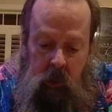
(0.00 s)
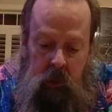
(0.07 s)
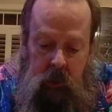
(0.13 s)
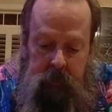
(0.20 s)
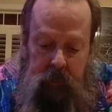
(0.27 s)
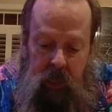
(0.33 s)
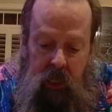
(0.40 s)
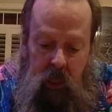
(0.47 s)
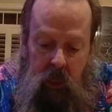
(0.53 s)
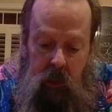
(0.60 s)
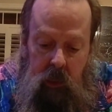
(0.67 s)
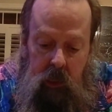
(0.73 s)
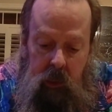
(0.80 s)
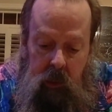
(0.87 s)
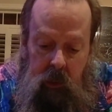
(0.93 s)
Because
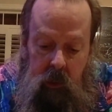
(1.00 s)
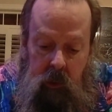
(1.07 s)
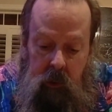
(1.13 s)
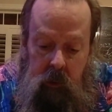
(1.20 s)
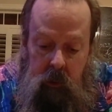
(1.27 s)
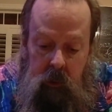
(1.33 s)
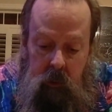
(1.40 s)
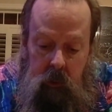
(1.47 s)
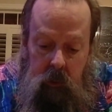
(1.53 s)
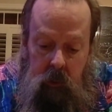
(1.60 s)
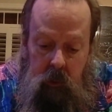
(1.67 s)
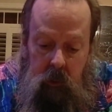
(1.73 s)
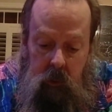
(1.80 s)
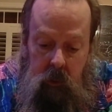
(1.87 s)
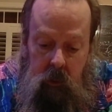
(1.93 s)
apparently,
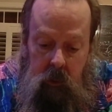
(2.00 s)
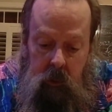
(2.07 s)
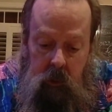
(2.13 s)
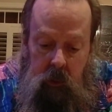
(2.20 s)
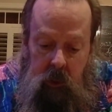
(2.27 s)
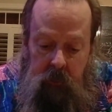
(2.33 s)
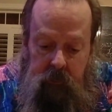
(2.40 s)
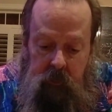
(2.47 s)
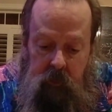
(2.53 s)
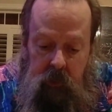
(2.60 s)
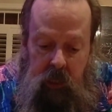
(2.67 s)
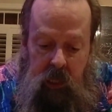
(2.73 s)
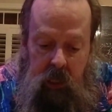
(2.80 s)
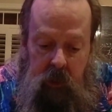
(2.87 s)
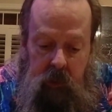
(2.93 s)
if
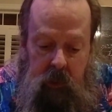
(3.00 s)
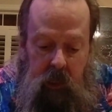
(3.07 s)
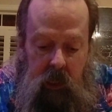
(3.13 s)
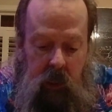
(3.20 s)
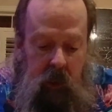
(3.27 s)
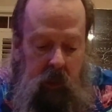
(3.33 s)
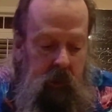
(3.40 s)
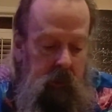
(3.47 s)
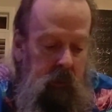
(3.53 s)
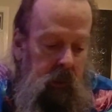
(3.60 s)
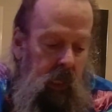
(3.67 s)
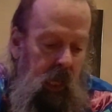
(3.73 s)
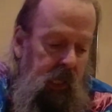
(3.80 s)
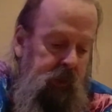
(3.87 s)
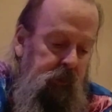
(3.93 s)
you get the
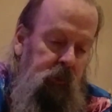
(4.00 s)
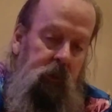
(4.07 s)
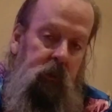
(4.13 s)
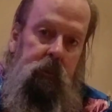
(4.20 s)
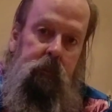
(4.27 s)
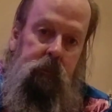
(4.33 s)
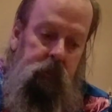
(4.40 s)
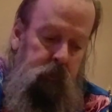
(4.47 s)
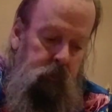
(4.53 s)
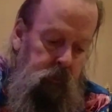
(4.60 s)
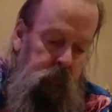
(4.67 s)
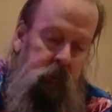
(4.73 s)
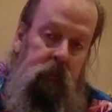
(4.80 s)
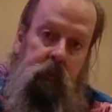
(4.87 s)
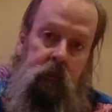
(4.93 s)
actual
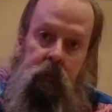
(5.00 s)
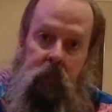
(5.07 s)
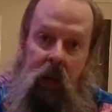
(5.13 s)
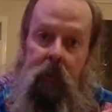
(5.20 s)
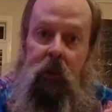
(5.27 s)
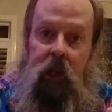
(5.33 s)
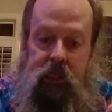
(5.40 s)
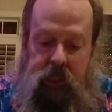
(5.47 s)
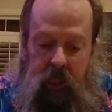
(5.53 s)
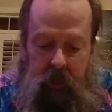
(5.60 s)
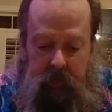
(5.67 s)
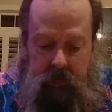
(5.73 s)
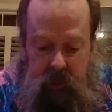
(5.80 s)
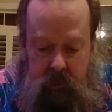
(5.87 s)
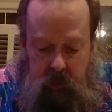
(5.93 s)
memory
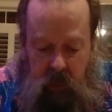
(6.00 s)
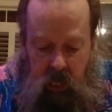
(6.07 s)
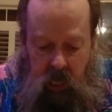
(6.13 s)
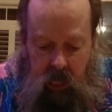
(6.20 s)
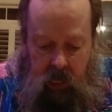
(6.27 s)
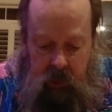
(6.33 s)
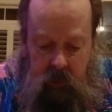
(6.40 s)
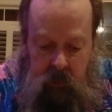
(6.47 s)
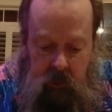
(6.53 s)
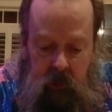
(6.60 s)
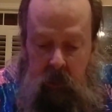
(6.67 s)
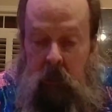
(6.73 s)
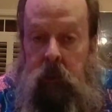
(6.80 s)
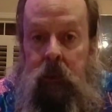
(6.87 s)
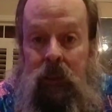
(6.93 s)
chips hot,
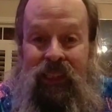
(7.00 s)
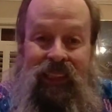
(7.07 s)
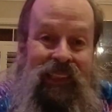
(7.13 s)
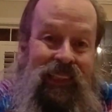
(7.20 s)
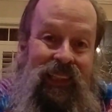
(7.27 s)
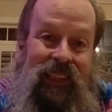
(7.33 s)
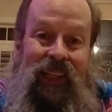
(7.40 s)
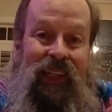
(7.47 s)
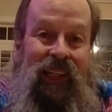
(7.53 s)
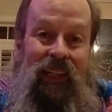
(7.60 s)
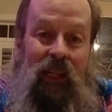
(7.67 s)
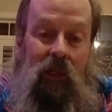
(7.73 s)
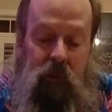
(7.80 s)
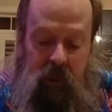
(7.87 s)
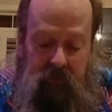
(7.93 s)

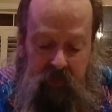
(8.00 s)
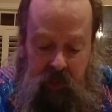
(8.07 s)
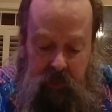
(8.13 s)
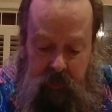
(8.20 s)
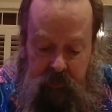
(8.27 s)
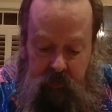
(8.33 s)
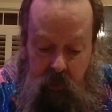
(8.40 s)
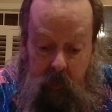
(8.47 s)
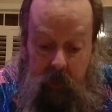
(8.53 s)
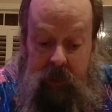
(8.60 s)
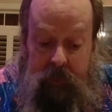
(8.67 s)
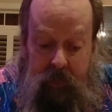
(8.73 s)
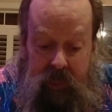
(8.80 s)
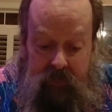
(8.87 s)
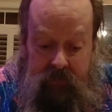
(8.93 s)
it doesn't really affect
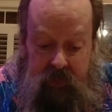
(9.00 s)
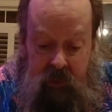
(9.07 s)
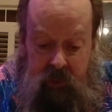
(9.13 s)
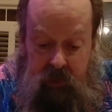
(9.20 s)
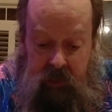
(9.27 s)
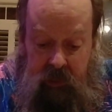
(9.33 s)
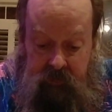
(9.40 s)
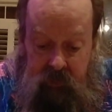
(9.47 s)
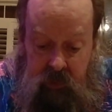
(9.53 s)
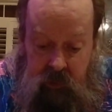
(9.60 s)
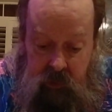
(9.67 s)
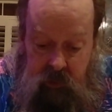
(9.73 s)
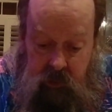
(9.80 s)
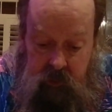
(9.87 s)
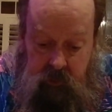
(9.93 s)
performance. But if the
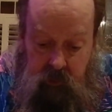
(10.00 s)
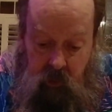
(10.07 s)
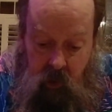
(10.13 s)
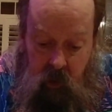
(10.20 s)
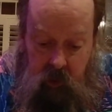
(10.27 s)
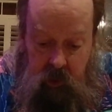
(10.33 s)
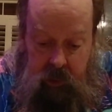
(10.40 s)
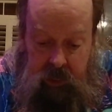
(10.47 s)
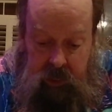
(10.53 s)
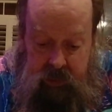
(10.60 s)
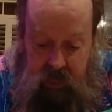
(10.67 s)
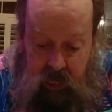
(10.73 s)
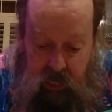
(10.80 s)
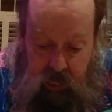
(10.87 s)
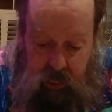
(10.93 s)
controller
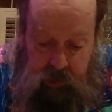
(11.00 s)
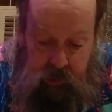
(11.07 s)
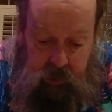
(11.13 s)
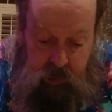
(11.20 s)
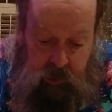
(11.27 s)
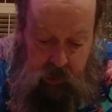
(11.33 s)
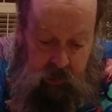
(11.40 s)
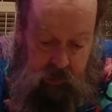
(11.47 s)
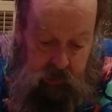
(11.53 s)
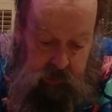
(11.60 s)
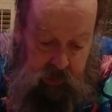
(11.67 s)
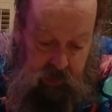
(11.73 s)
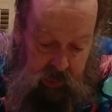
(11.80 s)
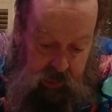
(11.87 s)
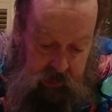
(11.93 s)
gets hot,
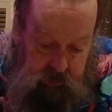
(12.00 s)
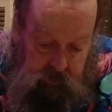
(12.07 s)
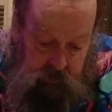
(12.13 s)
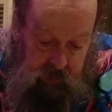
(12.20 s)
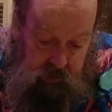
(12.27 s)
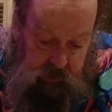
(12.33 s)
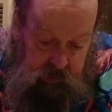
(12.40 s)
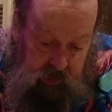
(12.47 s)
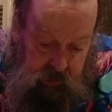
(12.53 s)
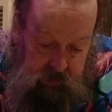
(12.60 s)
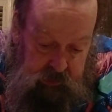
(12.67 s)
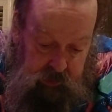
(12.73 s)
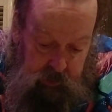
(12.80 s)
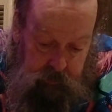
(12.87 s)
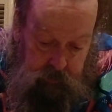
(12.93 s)
that's when
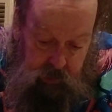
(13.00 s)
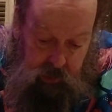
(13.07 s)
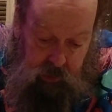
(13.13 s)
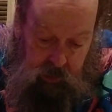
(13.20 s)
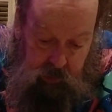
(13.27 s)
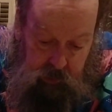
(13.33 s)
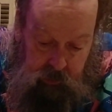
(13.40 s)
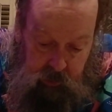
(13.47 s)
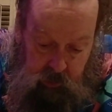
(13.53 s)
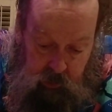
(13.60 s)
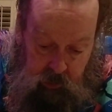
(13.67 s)
things get bad.